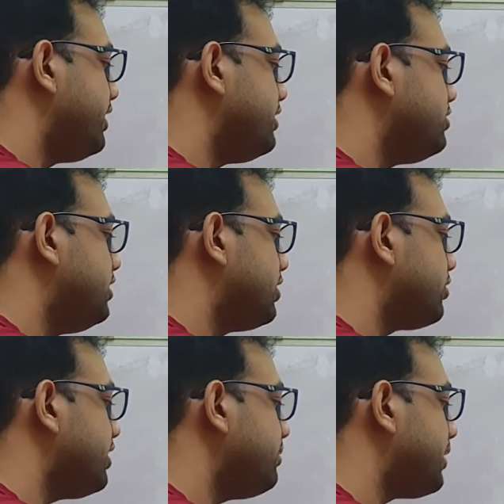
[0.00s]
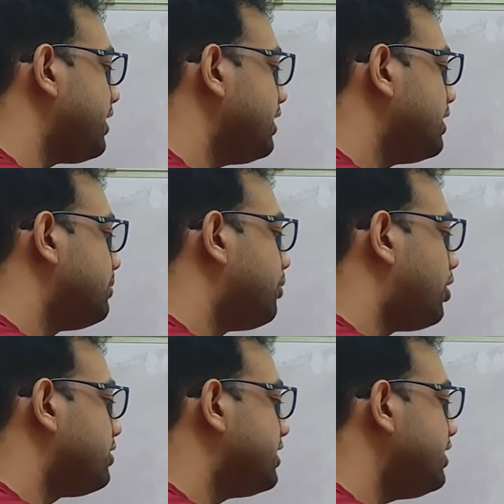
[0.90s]
is denoted by
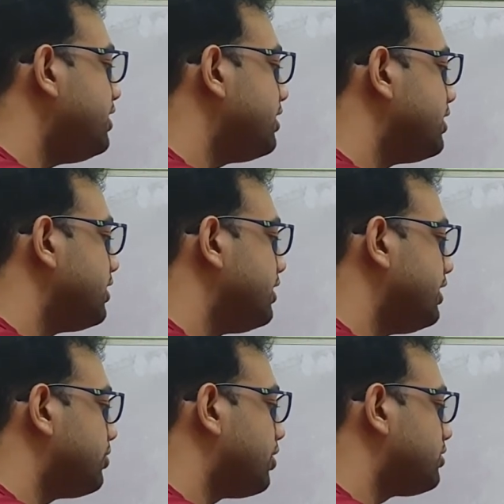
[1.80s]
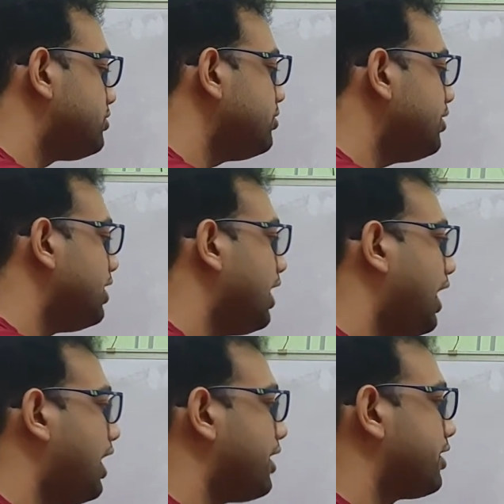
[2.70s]
mod z equals to
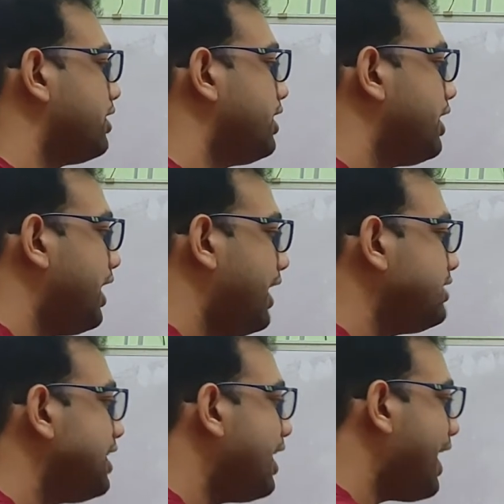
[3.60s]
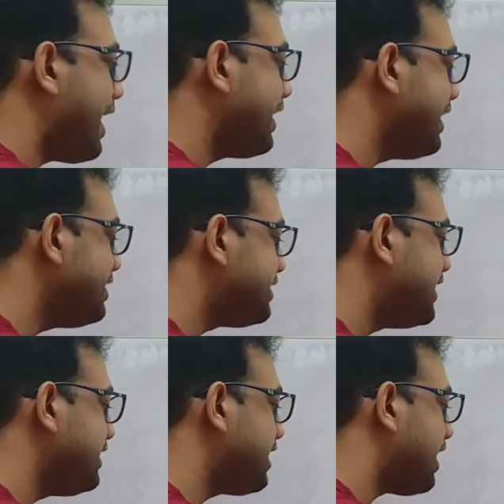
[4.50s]
r, and the angle
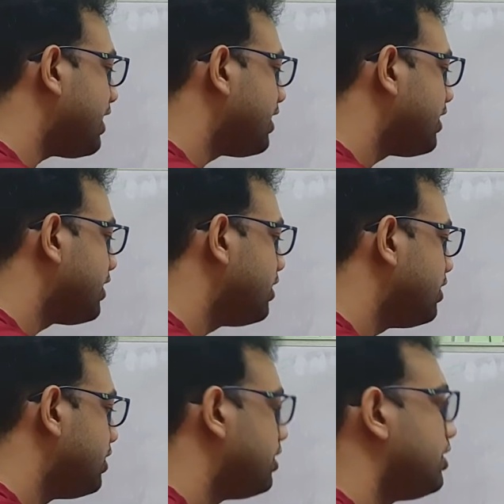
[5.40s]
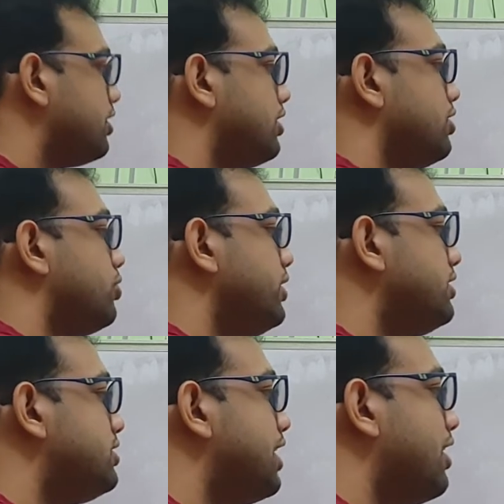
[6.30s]
theta which the